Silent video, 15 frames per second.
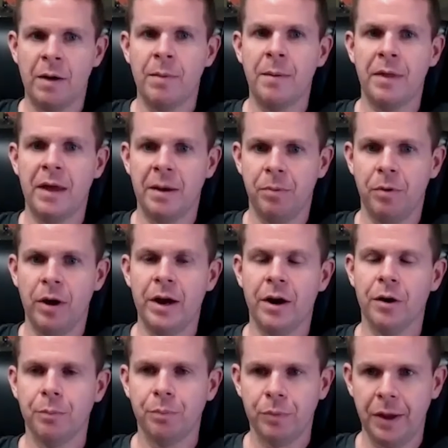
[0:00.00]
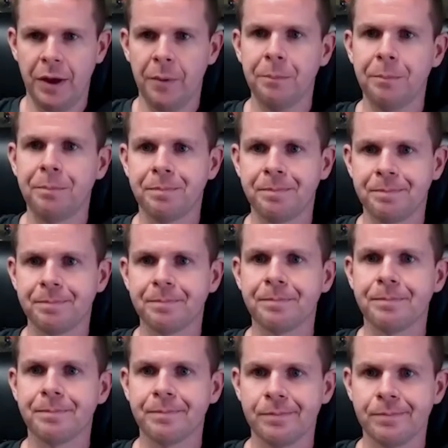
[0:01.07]
I remember that player. Yep. Doing that
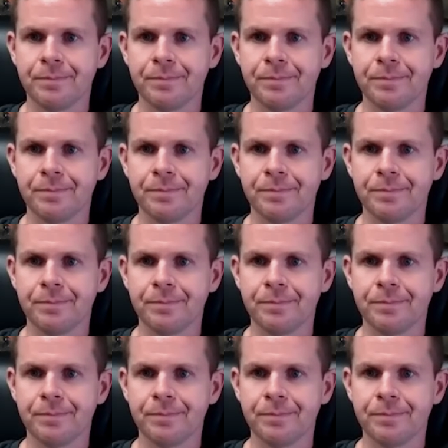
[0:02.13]
tirade,